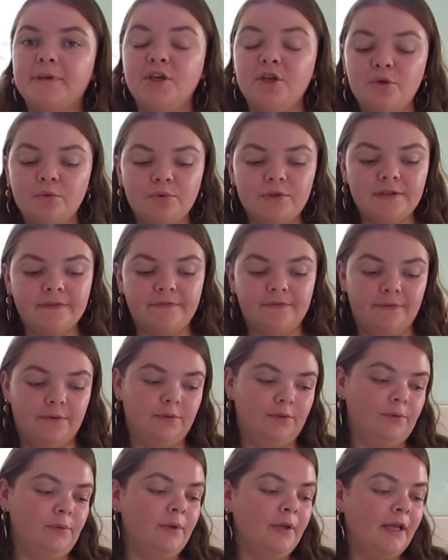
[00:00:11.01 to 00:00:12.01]

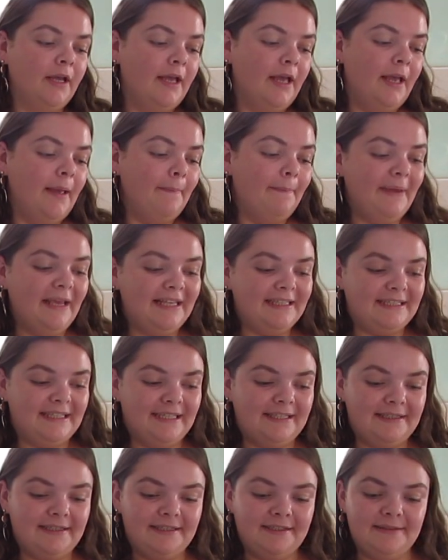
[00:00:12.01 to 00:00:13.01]
beautiful big
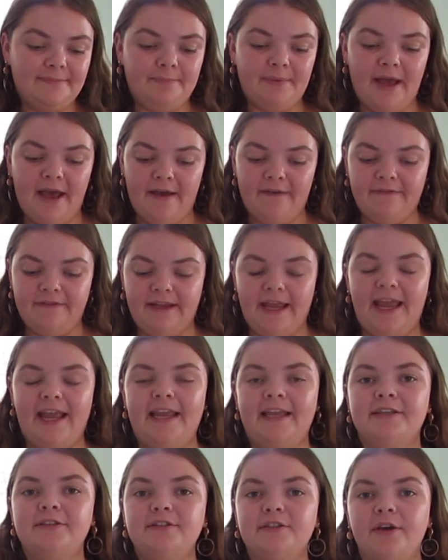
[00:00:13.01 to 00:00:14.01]
sister's
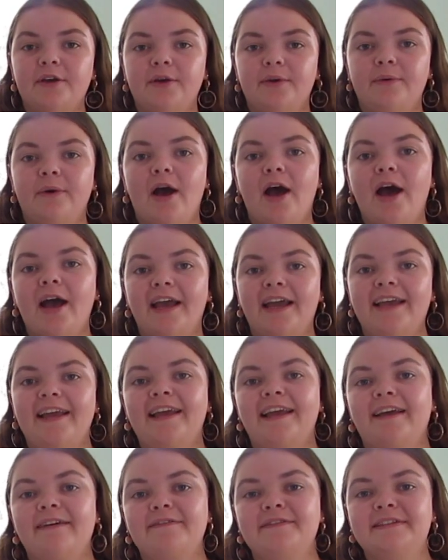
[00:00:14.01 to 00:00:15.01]
birthday, so I
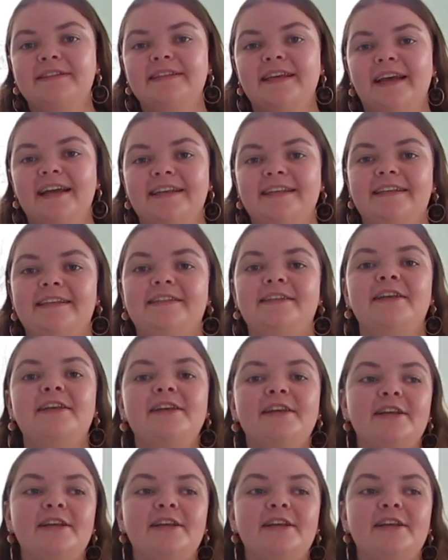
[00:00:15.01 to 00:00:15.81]
have decided